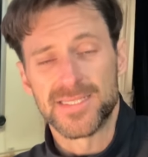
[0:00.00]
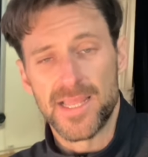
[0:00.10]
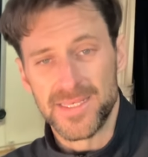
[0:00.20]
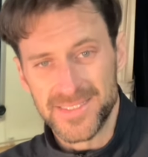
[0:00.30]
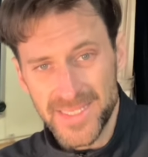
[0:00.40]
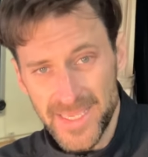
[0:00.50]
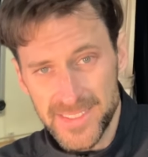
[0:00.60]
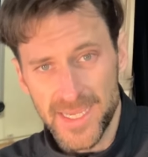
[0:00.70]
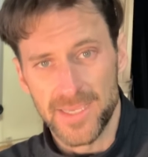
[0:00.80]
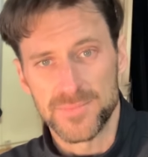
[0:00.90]
and day
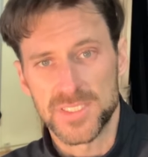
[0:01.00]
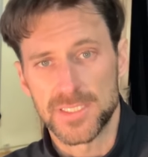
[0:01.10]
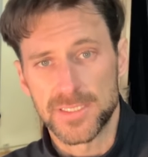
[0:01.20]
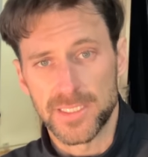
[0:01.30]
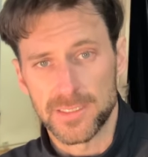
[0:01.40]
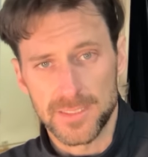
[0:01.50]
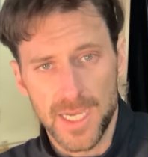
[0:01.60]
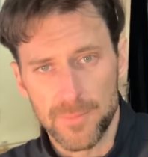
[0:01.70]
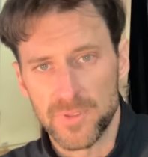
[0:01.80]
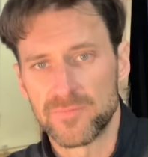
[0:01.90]
times to stay on
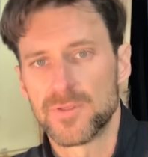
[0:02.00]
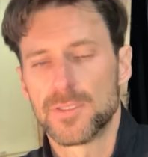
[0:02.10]
top of.